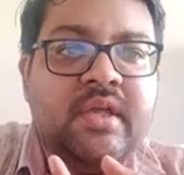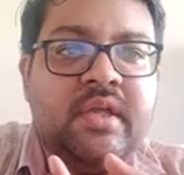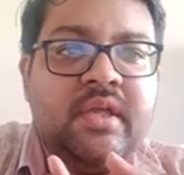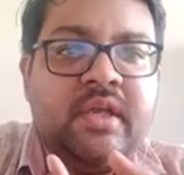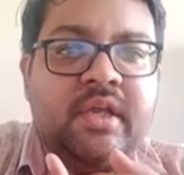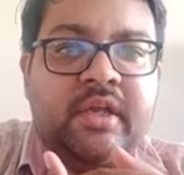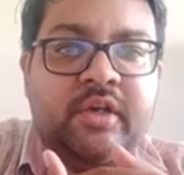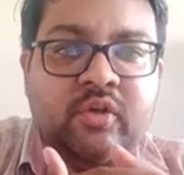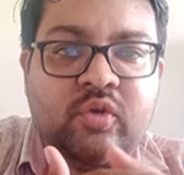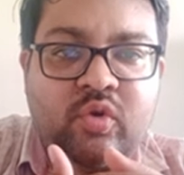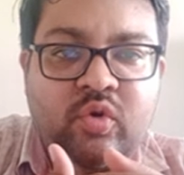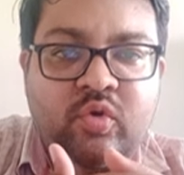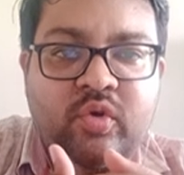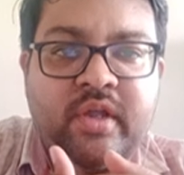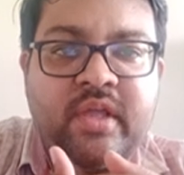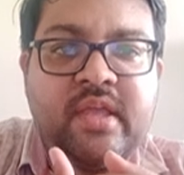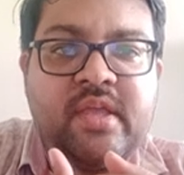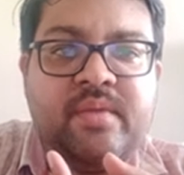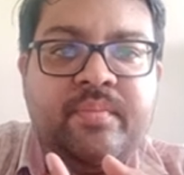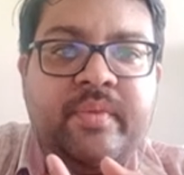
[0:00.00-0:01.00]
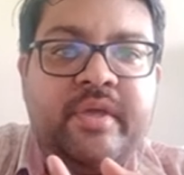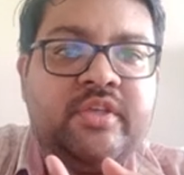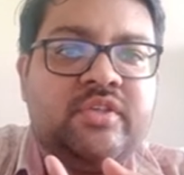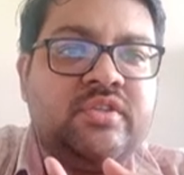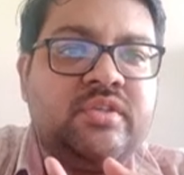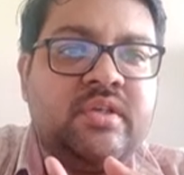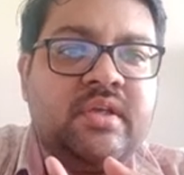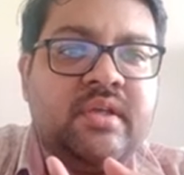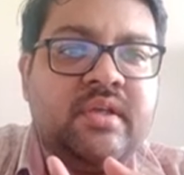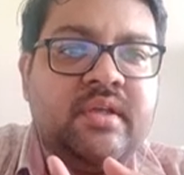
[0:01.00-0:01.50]
including
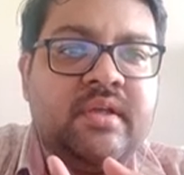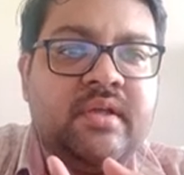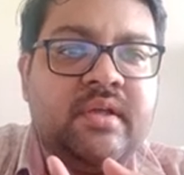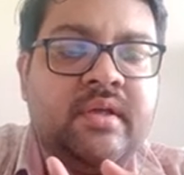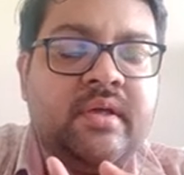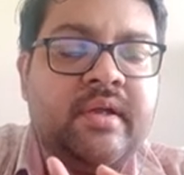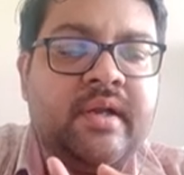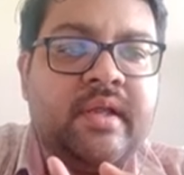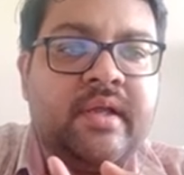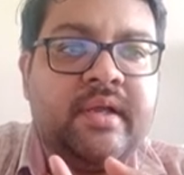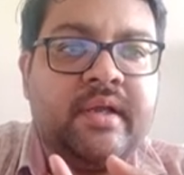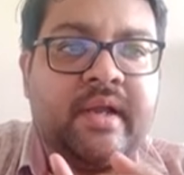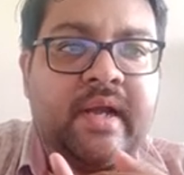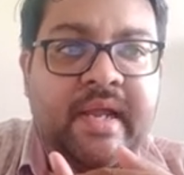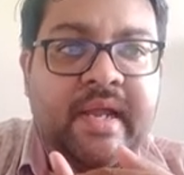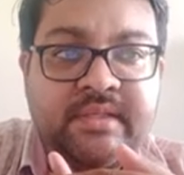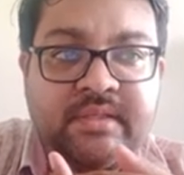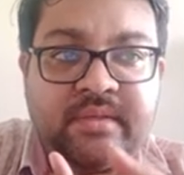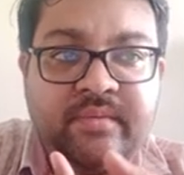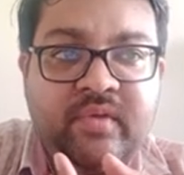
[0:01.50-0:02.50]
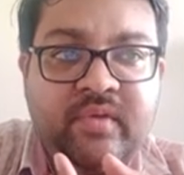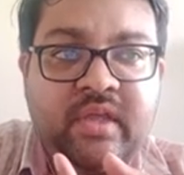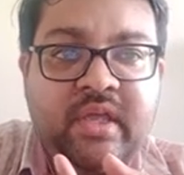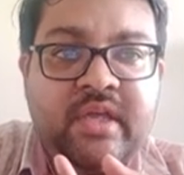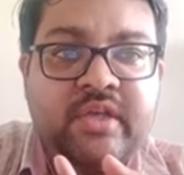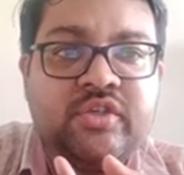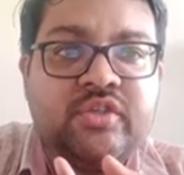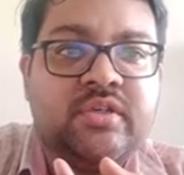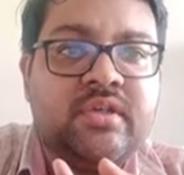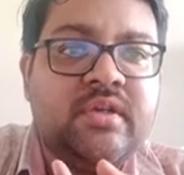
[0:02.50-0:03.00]
image
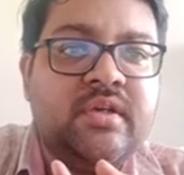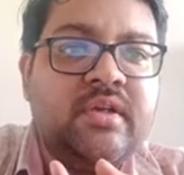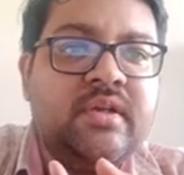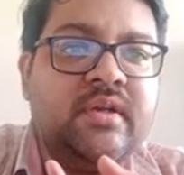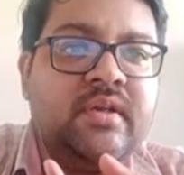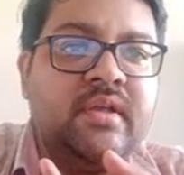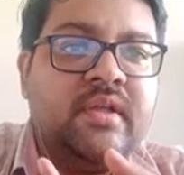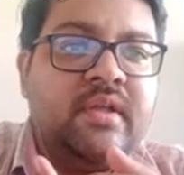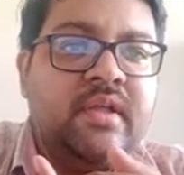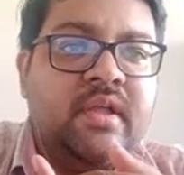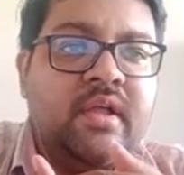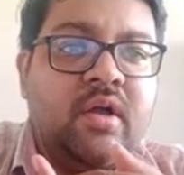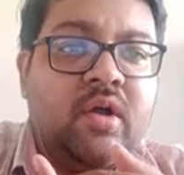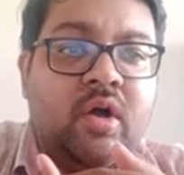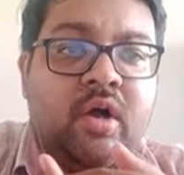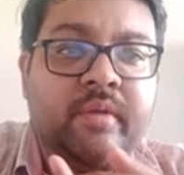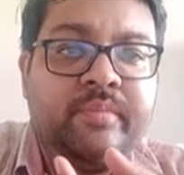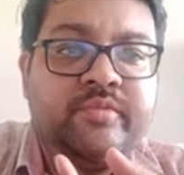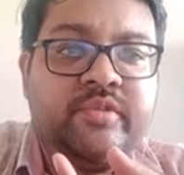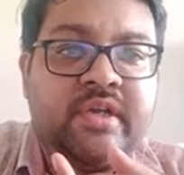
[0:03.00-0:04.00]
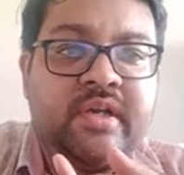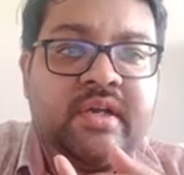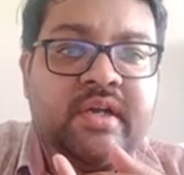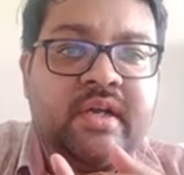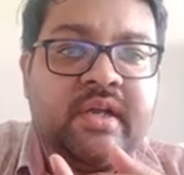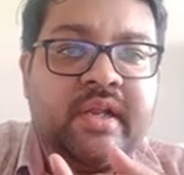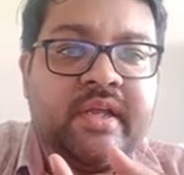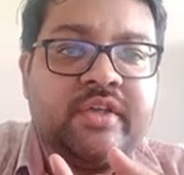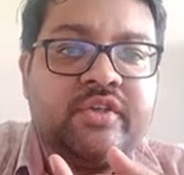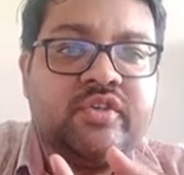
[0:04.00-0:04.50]
classification, object
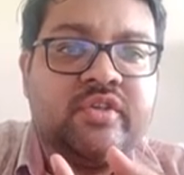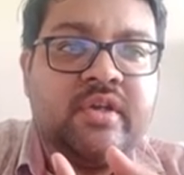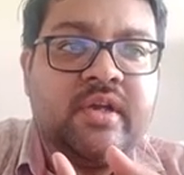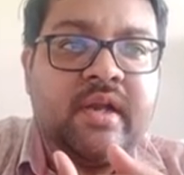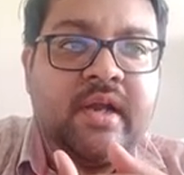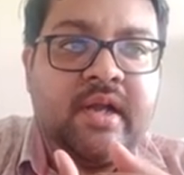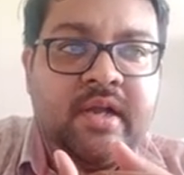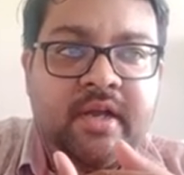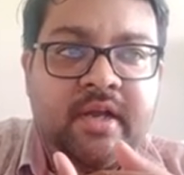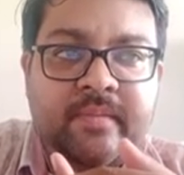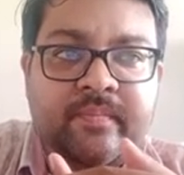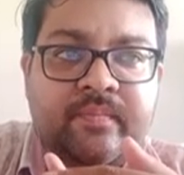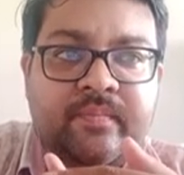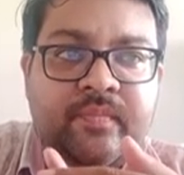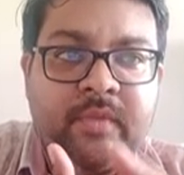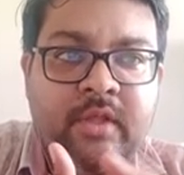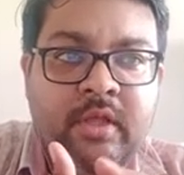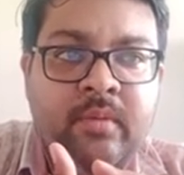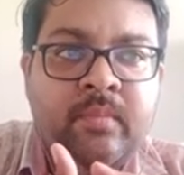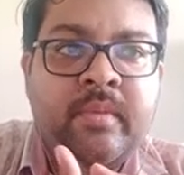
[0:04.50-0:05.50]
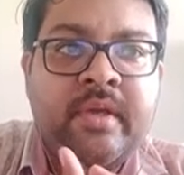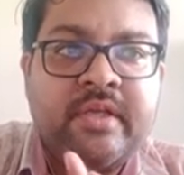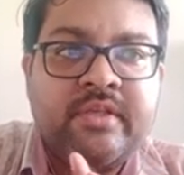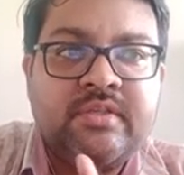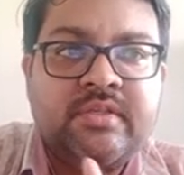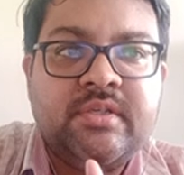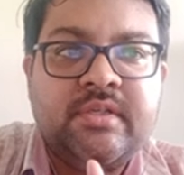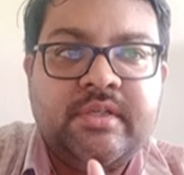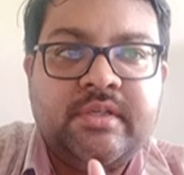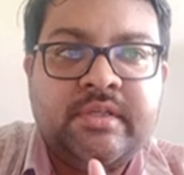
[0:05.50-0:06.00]
detection and image
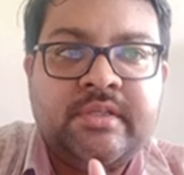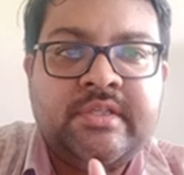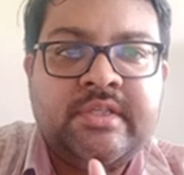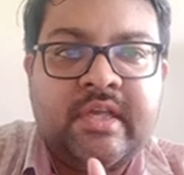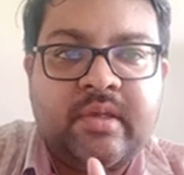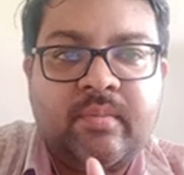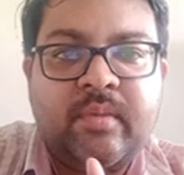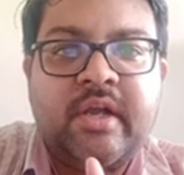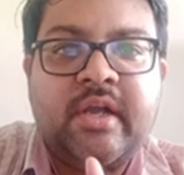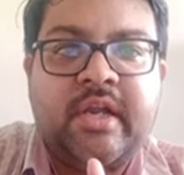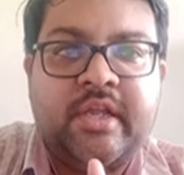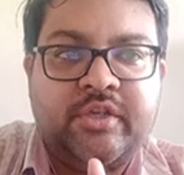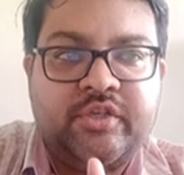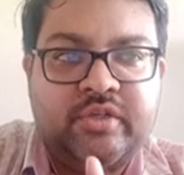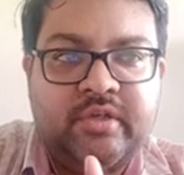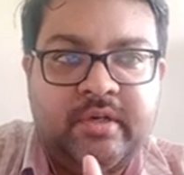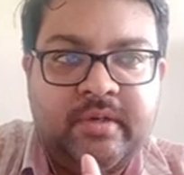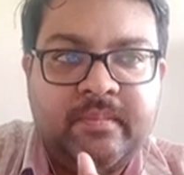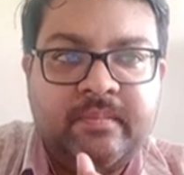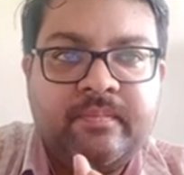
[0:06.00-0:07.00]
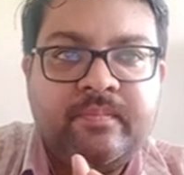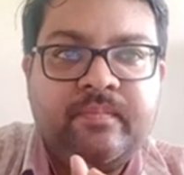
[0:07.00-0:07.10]
segmentation.